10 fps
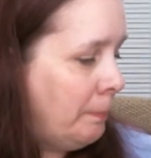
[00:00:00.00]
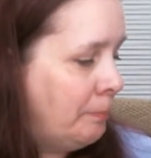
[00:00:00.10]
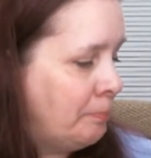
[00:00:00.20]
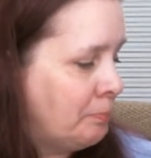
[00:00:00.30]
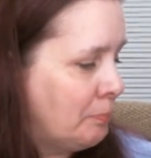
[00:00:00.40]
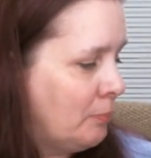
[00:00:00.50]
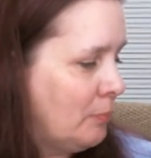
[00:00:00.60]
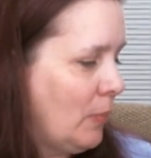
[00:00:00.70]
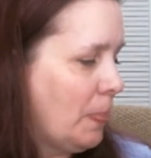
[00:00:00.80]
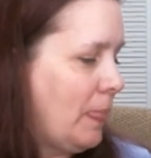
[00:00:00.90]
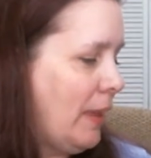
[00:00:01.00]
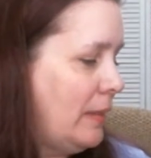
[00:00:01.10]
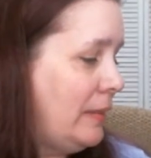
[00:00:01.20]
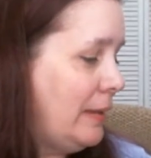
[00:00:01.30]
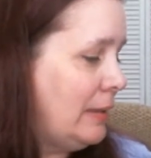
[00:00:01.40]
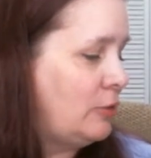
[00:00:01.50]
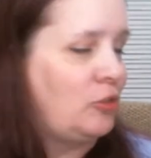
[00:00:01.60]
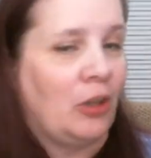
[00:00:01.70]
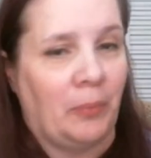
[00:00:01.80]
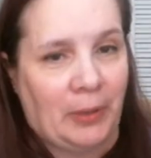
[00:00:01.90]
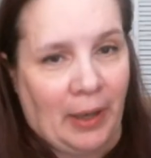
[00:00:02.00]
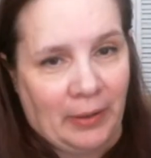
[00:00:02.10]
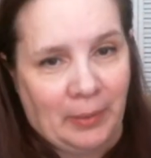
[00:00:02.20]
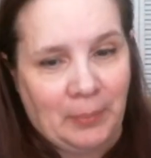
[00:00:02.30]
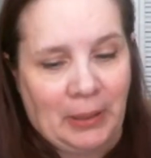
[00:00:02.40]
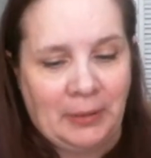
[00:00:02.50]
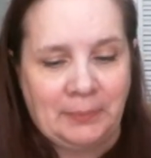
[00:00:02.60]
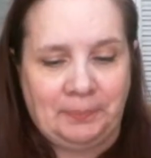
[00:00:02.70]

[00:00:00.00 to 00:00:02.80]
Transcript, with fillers: then these jumped out at me